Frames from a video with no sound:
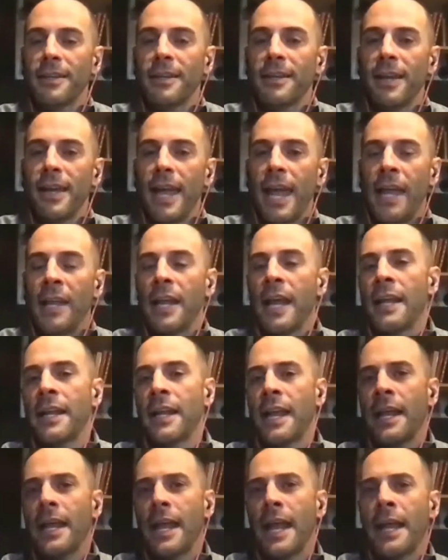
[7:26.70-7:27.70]
Agreed
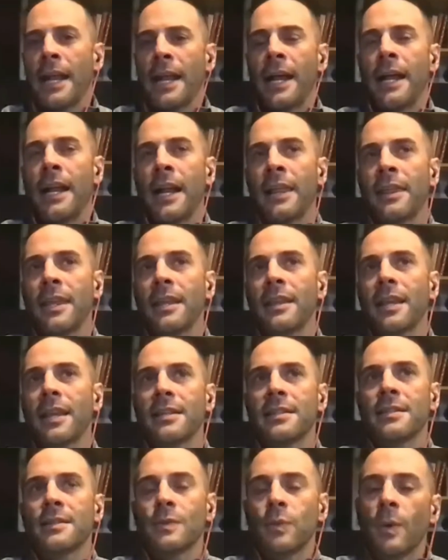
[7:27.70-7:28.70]
and I, and I think
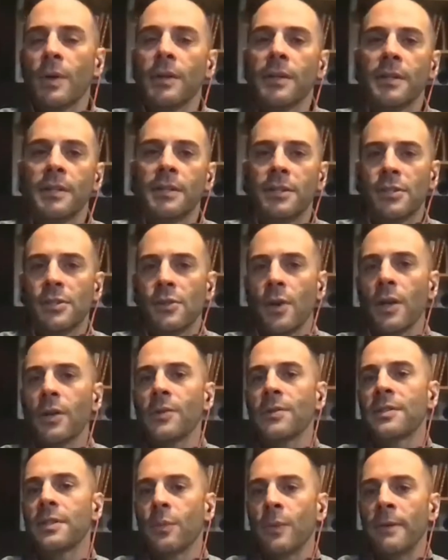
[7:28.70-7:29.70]
that's one of the
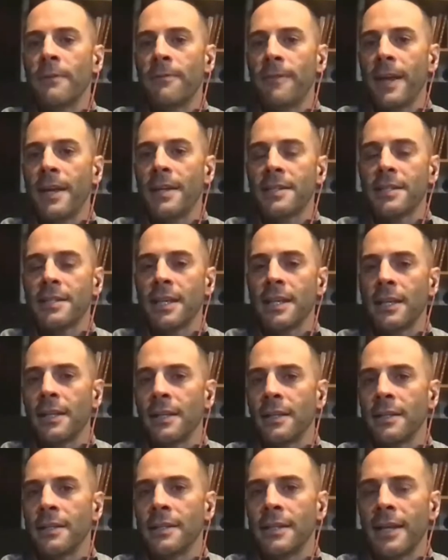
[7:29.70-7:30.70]
struggles that we face
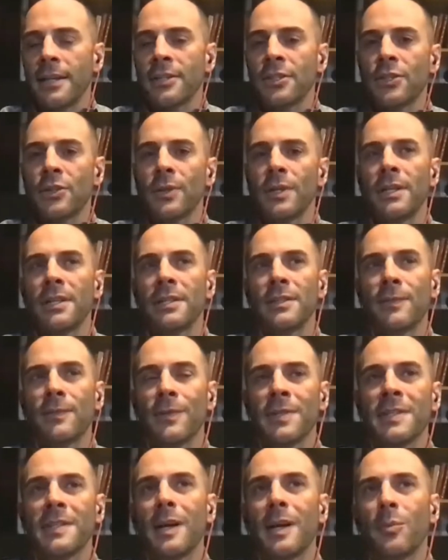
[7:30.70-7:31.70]
in dentistry is for
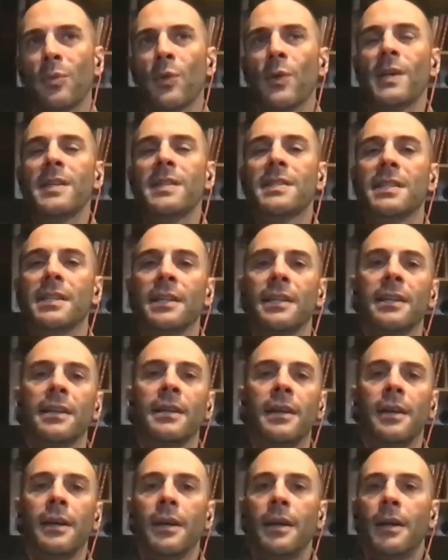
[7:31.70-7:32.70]
some reason
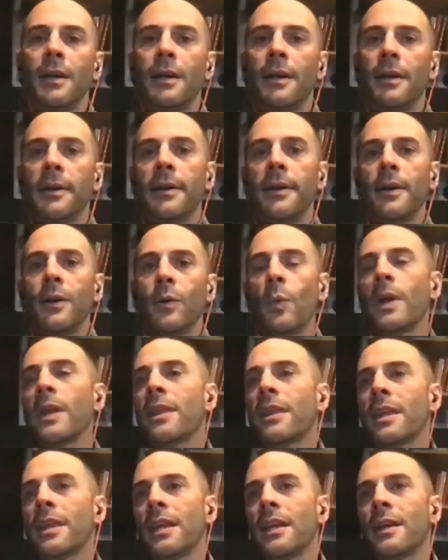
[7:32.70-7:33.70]
we
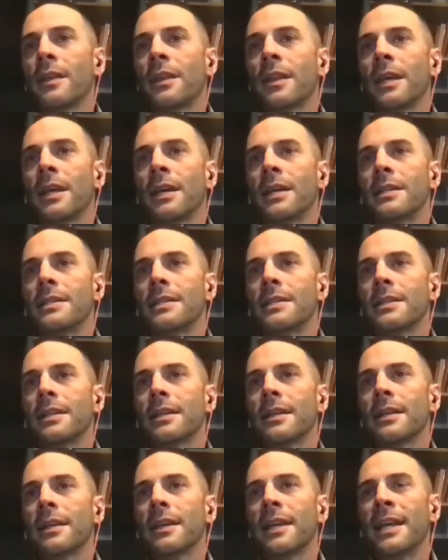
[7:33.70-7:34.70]
think that
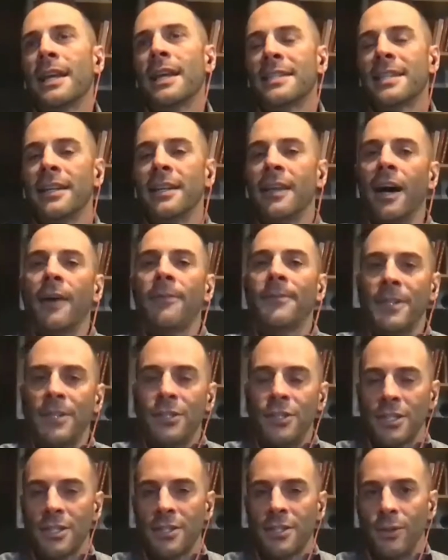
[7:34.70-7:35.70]
it's enough to
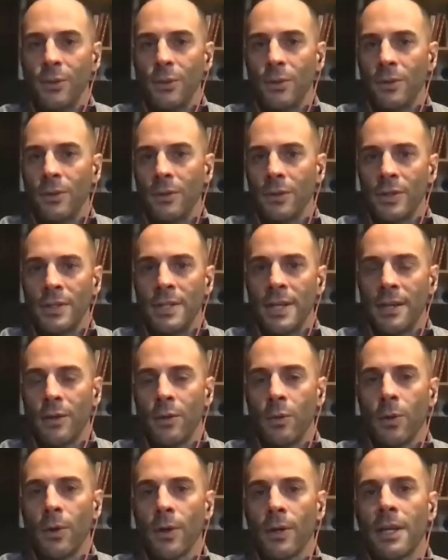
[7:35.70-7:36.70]
just do good
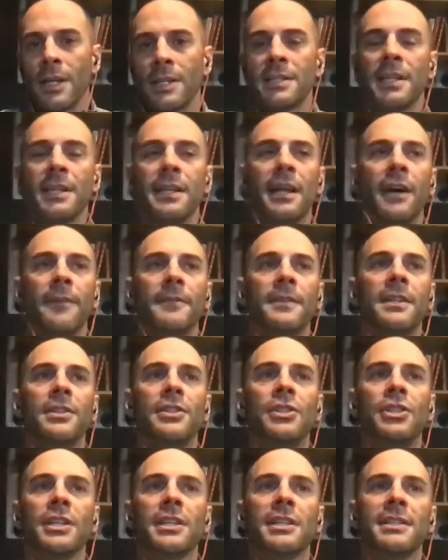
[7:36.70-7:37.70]
dental work. It's enough to
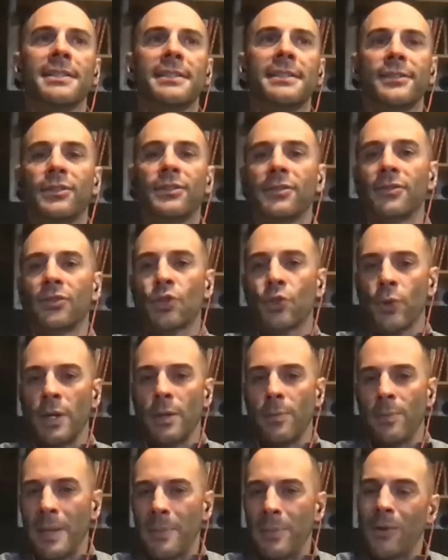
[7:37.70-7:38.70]
just
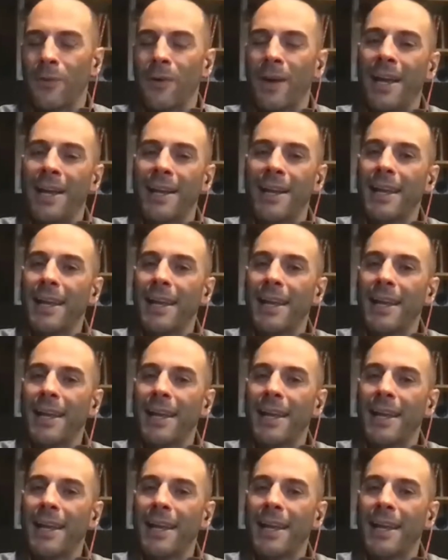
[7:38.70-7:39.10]
treat people right.